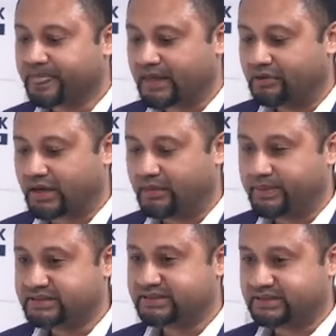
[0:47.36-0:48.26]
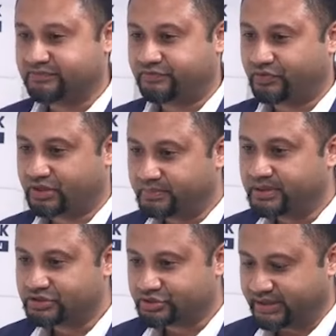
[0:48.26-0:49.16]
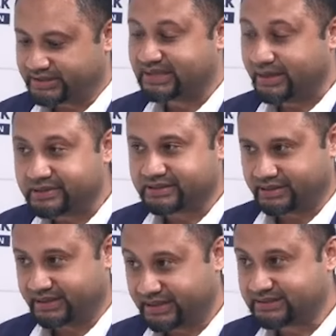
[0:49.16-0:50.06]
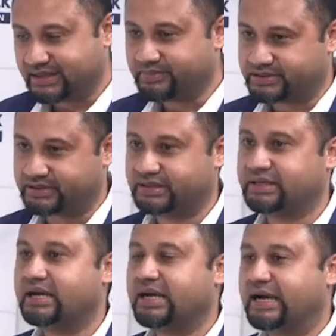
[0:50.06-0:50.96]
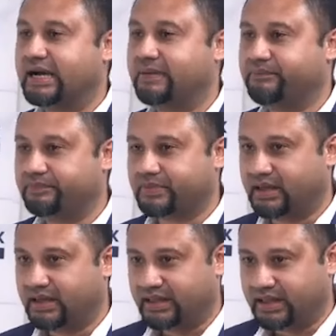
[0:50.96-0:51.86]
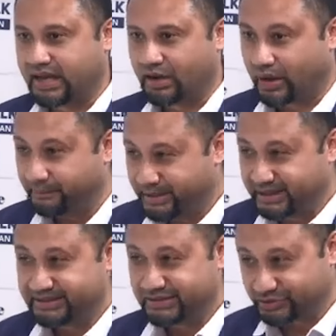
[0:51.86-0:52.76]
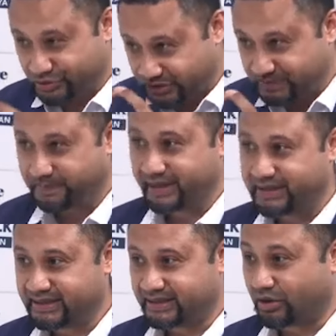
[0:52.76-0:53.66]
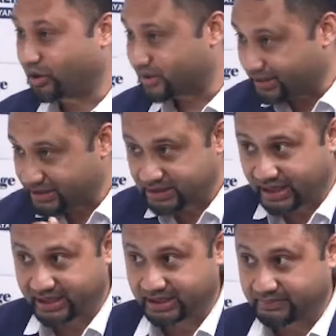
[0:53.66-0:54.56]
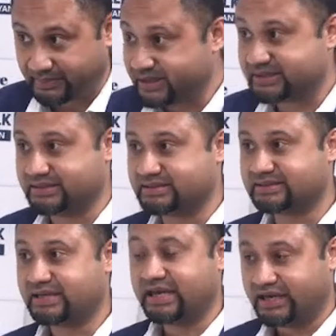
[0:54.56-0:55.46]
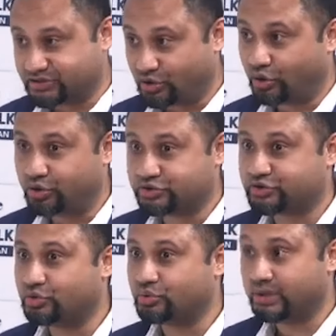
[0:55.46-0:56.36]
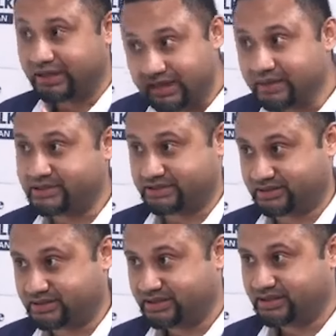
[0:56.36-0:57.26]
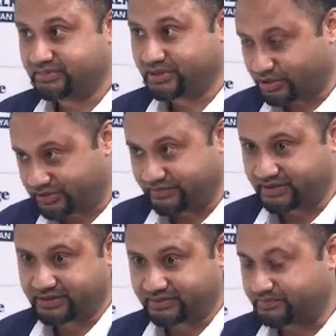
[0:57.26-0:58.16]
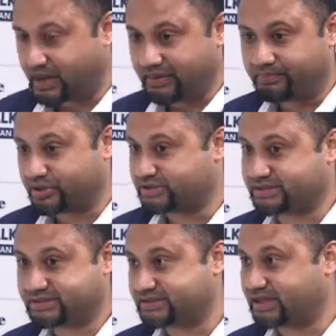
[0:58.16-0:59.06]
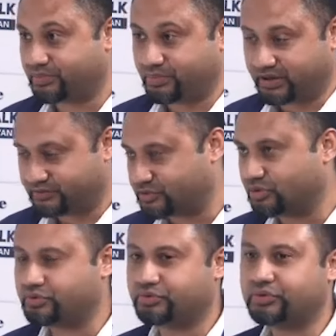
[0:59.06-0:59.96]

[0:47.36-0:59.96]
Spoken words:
look, our budget for the ministry is limited. It is limited. Our ability to spend it on things like medicines is also limited because of the processes that we have to go through.